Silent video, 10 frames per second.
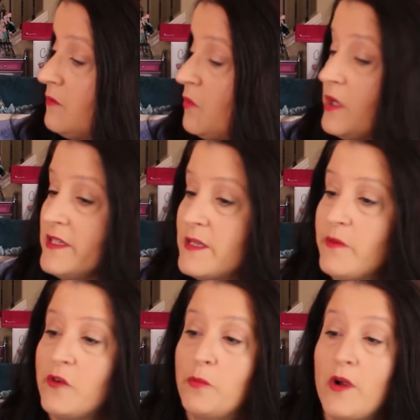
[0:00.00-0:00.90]
what some
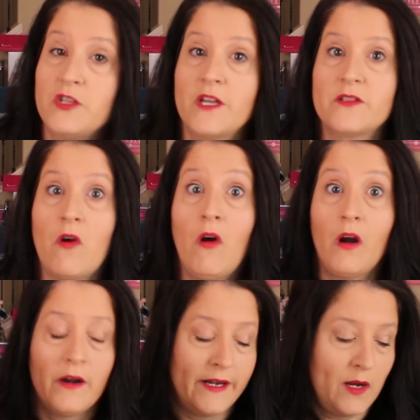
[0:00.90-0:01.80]
of her projects
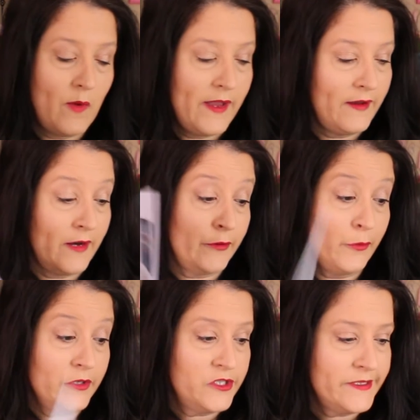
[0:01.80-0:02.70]
are anyway. I don't know
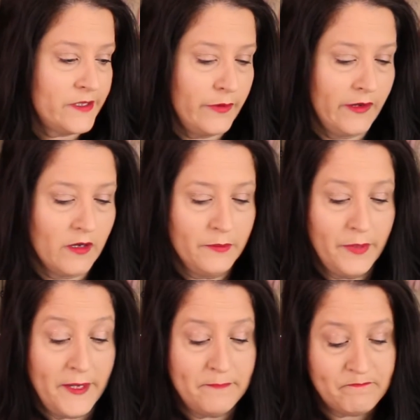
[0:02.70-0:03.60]
what she's sewing on,
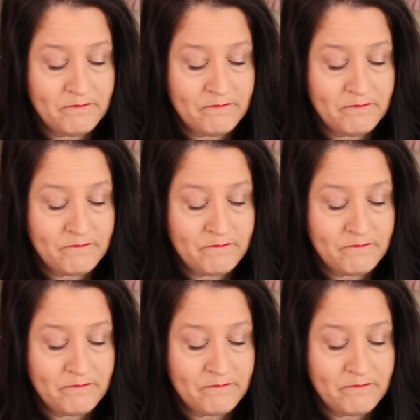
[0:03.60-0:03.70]
but